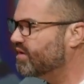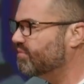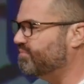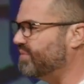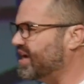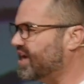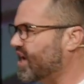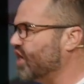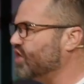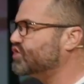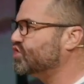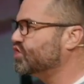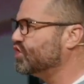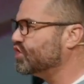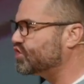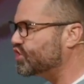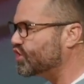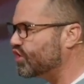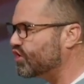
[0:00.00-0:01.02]
because the
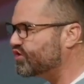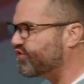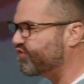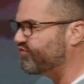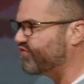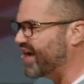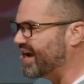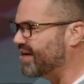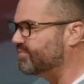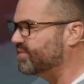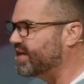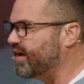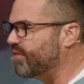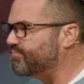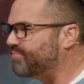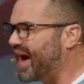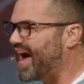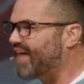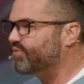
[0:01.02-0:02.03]
church family of
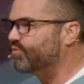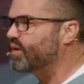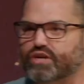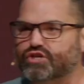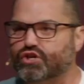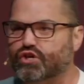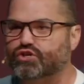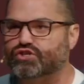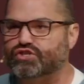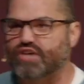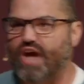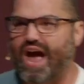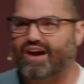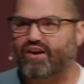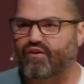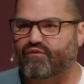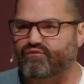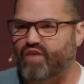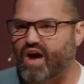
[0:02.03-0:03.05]
Pathway Church
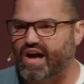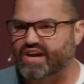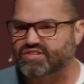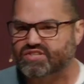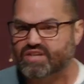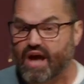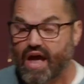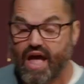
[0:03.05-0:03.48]
sacrificed